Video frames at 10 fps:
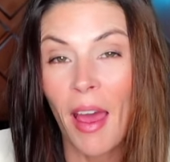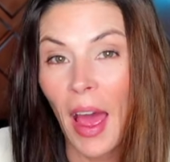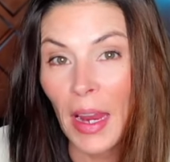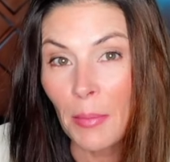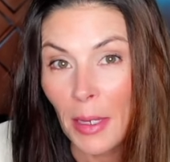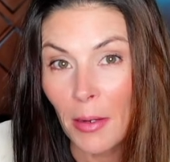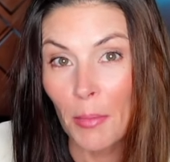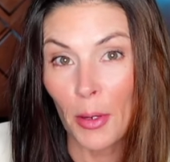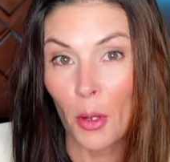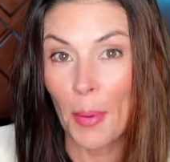I am down a
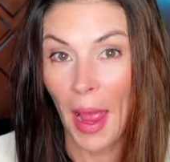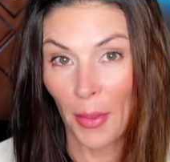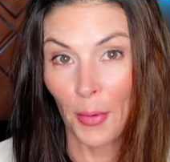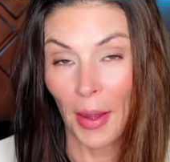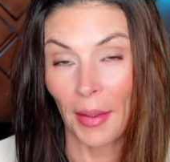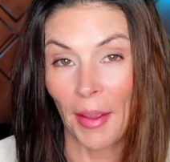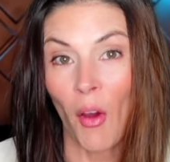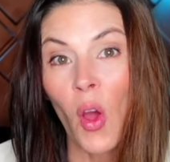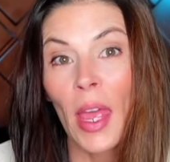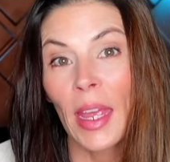mineral path right
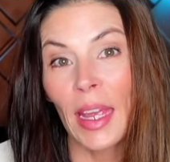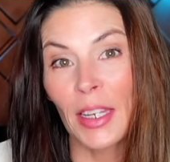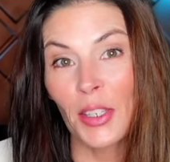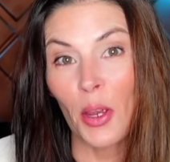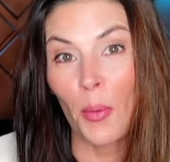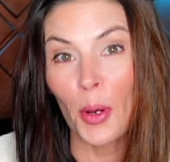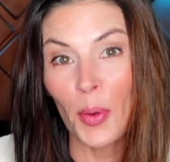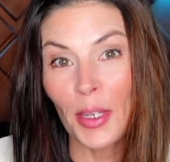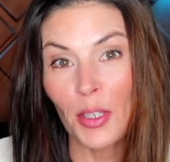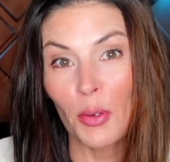now. And so we're
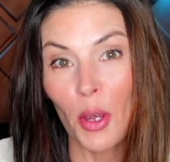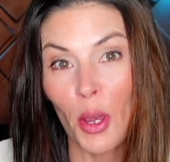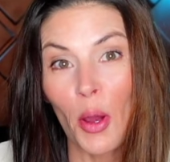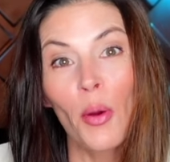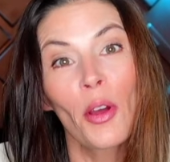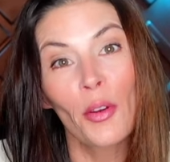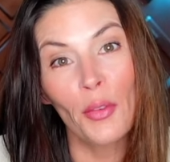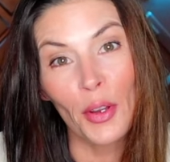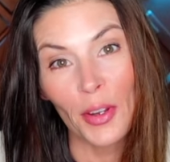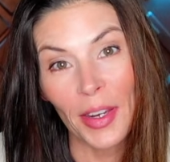going to go
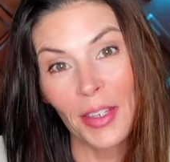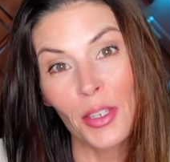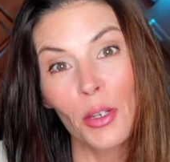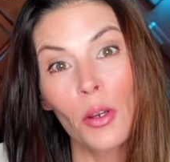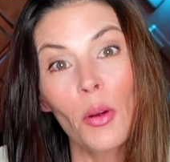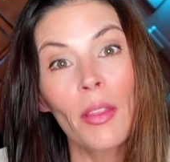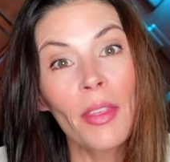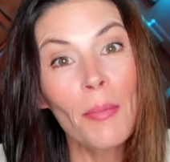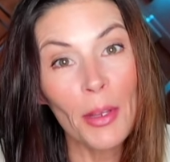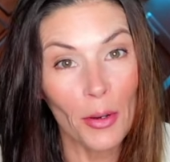further into
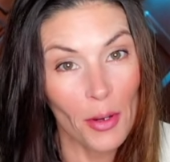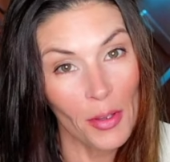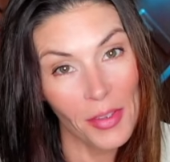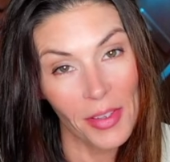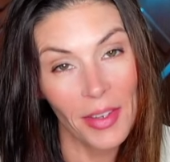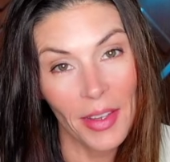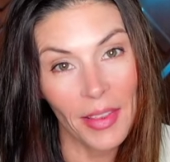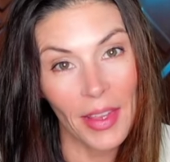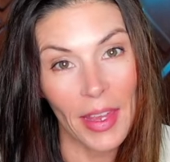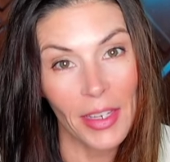the minerals
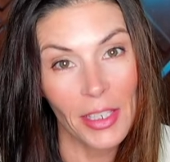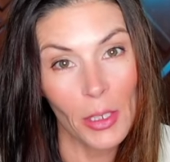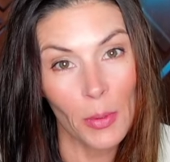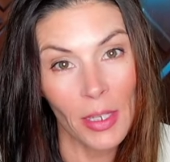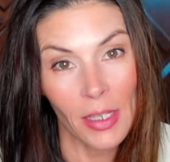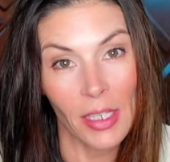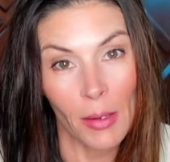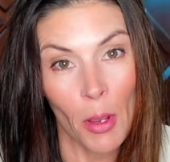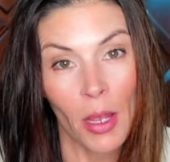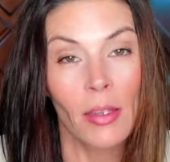that exist within sea
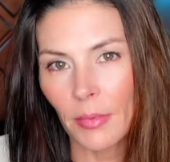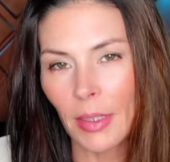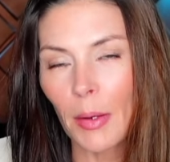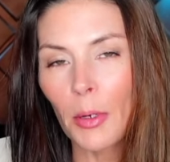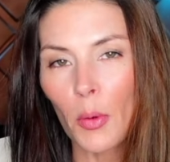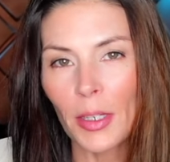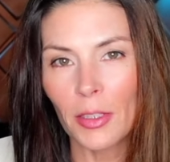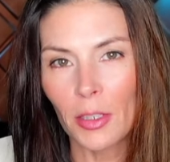moss. And we're going to